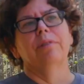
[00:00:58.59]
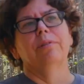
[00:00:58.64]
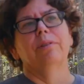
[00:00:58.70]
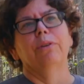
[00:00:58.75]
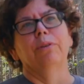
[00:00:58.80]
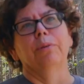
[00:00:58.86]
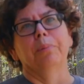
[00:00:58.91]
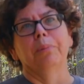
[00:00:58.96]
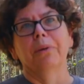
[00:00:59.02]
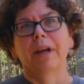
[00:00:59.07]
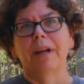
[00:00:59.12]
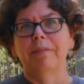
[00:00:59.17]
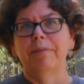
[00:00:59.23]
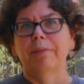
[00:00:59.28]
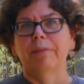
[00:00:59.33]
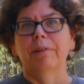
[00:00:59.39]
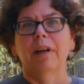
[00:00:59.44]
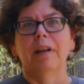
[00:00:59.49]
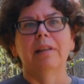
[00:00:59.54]
of you who pray
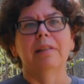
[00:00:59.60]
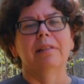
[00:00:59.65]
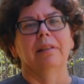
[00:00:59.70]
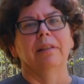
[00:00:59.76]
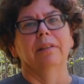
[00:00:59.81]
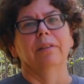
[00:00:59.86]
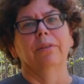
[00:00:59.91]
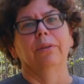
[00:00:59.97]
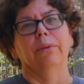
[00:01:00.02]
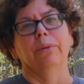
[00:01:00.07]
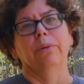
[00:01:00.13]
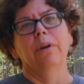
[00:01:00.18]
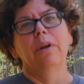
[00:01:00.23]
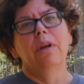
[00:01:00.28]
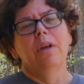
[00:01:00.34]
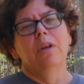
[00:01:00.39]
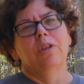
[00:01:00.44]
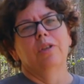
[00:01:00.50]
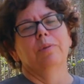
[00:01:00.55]
for us and who
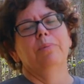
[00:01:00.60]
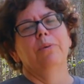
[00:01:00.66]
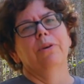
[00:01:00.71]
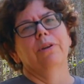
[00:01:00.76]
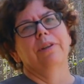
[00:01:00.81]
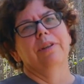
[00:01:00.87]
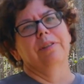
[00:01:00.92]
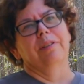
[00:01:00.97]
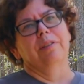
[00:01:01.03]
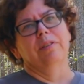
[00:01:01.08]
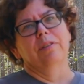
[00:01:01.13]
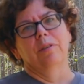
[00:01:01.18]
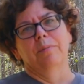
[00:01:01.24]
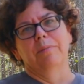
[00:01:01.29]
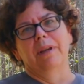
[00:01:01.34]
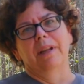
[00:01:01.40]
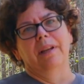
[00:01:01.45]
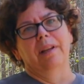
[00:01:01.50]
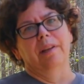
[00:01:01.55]
support us in
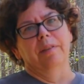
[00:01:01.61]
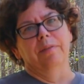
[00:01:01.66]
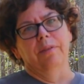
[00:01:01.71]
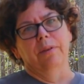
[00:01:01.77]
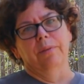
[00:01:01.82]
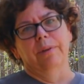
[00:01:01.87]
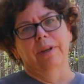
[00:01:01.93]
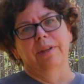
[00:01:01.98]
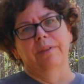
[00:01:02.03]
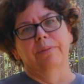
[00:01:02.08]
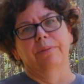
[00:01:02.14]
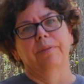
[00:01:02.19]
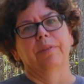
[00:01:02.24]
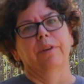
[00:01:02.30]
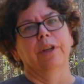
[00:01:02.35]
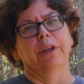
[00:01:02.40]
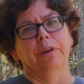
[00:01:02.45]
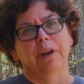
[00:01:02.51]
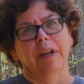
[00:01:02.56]
so many different ways. We're
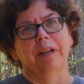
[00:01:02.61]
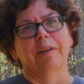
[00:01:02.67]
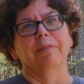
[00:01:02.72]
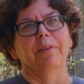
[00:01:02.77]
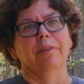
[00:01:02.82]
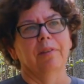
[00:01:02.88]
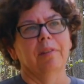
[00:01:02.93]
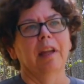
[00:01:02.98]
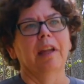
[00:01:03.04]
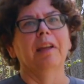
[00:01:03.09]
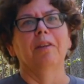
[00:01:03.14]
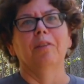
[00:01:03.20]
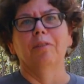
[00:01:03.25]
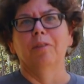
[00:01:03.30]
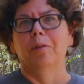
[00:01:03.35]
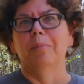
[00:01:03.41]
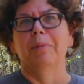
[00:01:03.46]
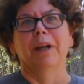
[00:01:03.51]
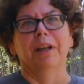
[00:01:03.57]
very grateful. Thank you
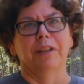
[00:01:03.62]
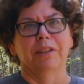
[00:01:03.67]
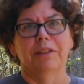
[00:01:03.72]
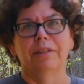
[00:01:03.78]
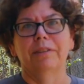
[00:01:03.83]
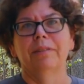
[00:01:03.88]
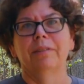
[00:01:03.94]
so much.